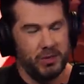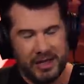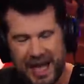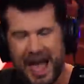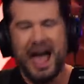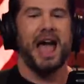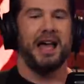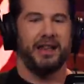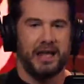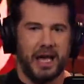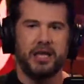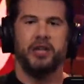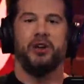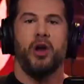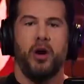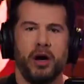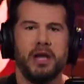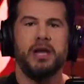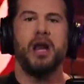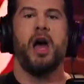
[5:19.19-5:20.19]
Well, yeah, like, you
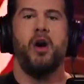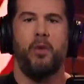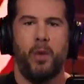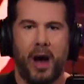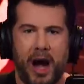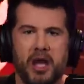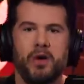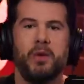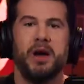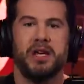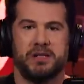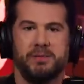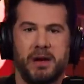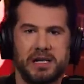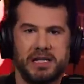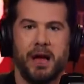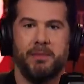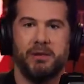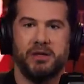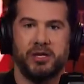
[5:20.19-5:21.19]
don't already know. Why are you wasting
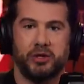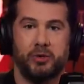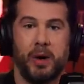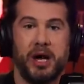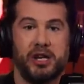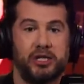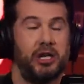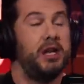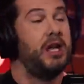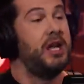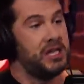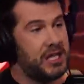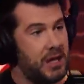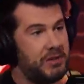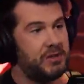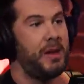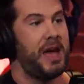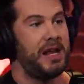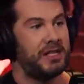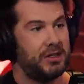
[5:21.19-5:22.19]
my time with this question?
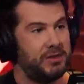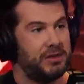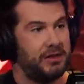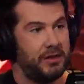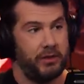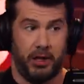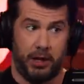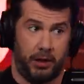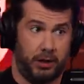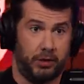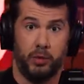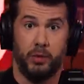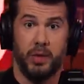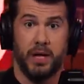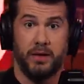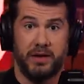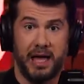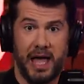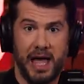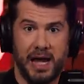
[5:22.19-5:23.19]
James Madison was like, can
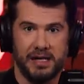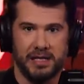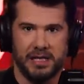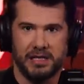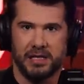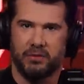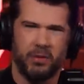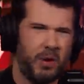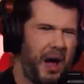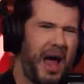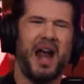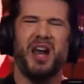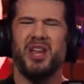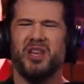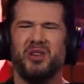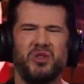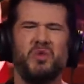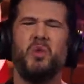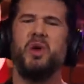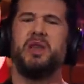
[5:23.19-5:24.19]
we have cannons? He's like, why are
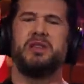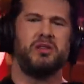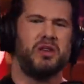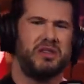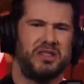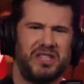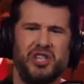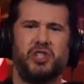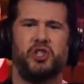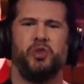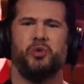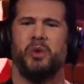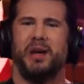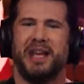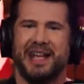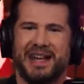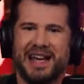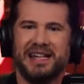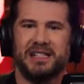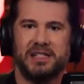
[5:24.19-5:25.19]
you, did you
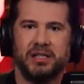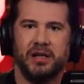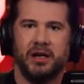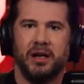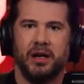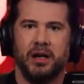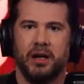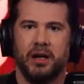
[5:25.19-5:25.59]
read it?